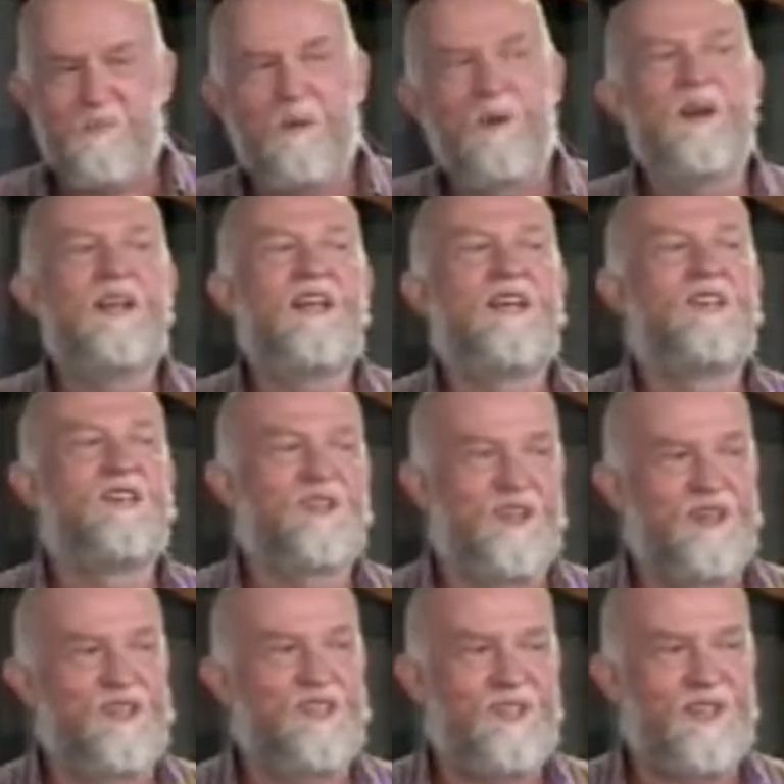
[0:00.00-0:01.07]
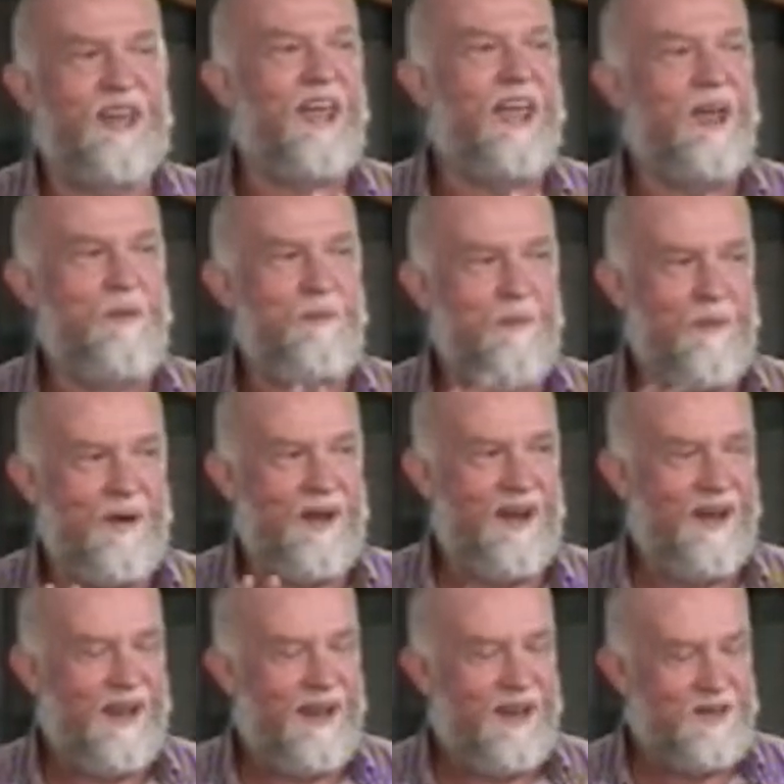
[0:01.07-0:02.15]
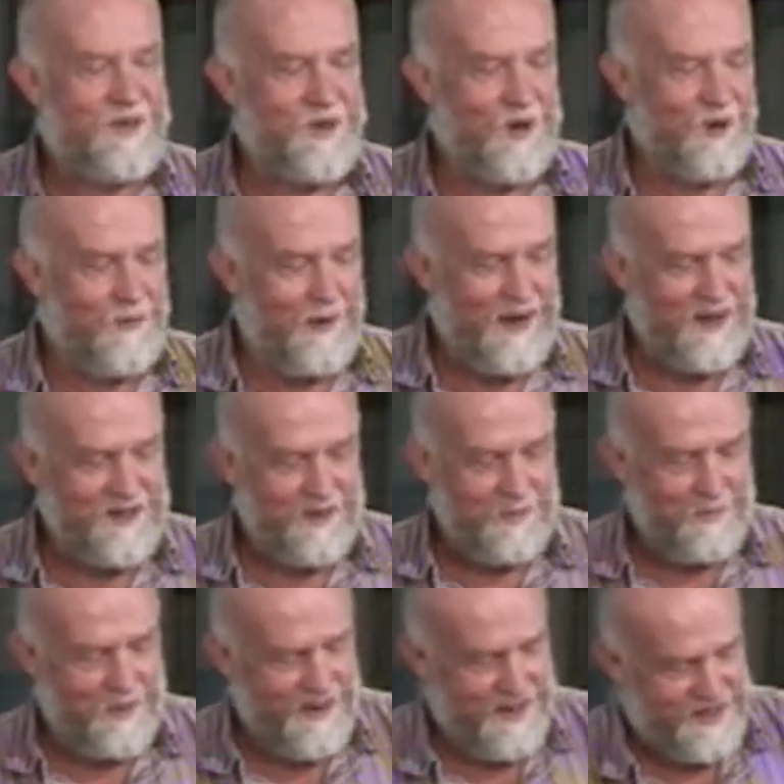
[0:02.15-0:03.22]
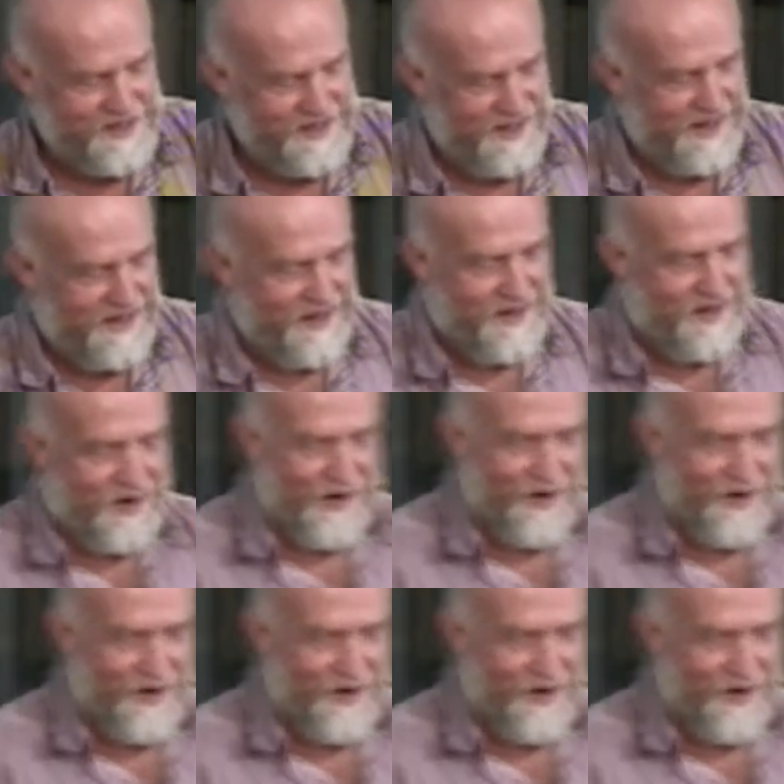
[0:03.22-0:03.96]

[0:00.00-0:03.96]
pleases him. It's all about pleasing God.